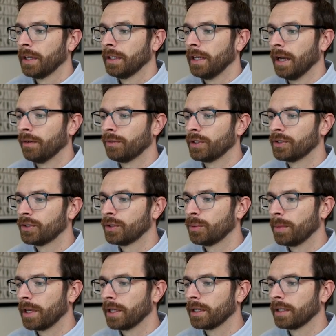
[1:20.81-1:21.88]
Now, if we
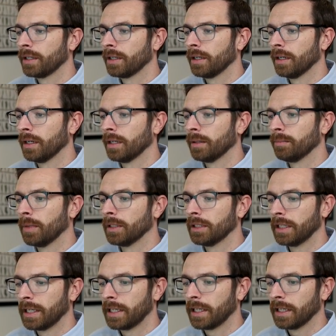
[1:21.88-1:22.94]
zoom in,
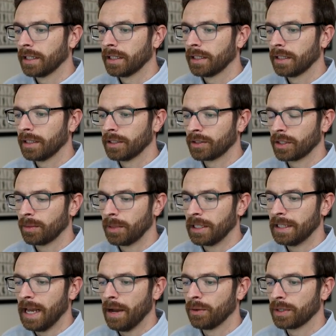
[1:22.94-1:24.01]
Lincoln is going to be
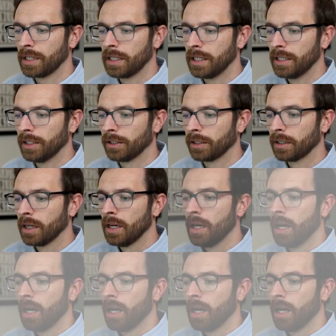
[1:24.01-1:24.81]
down here.